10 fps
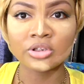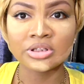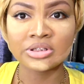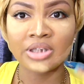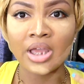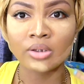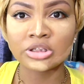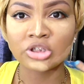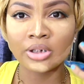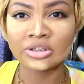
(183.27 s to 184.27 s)
to see how
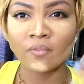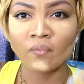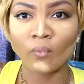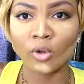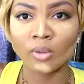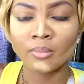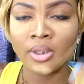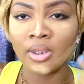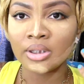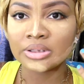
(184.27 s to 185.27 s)
it's starting to form
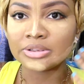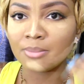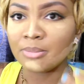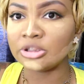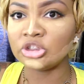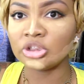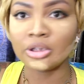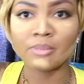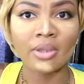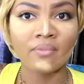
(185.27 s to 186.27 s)
dimension
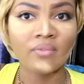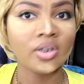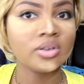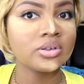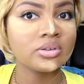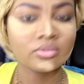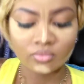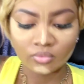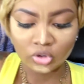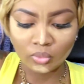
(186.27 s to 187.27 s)
in my face.
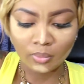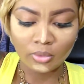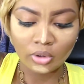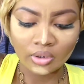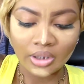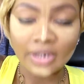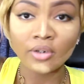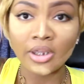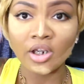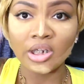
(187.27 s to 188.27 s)
You lighter
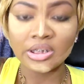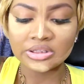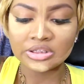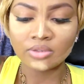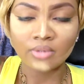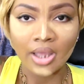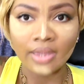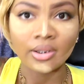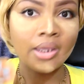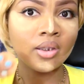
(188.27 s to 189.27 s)
areas,
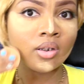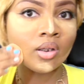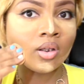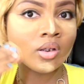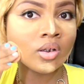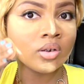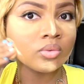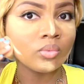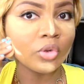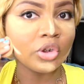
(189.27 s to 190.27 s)
highlight.
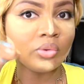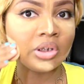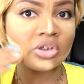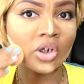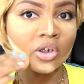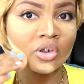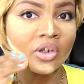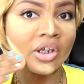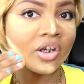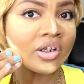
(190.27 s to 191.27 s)
Where you need darker
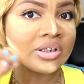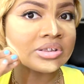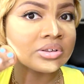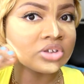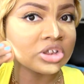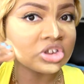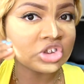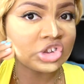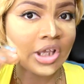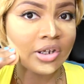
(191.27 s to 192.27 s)
areas such
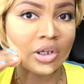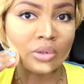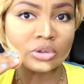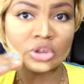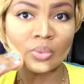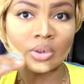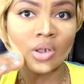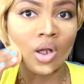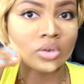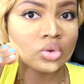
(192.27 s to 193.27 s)
as shadows, you want to
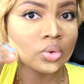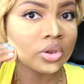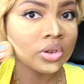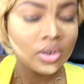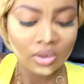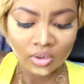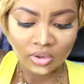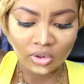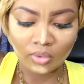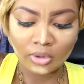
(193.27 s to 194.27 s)
contour.
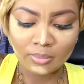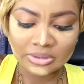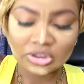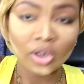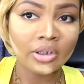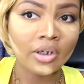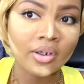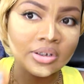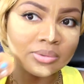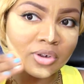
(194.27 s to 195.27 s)
You don't want to put dark
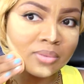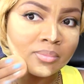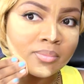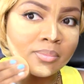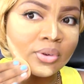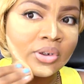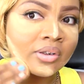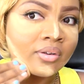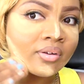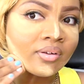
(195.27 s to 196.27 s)
areas where I'm
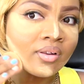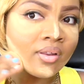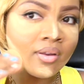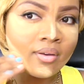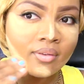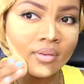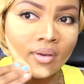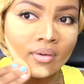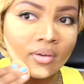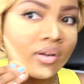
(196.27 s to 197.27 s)
putting the
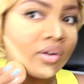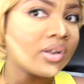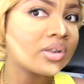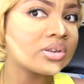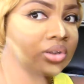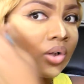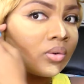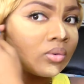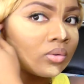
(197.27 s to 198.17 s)
lighter areas. So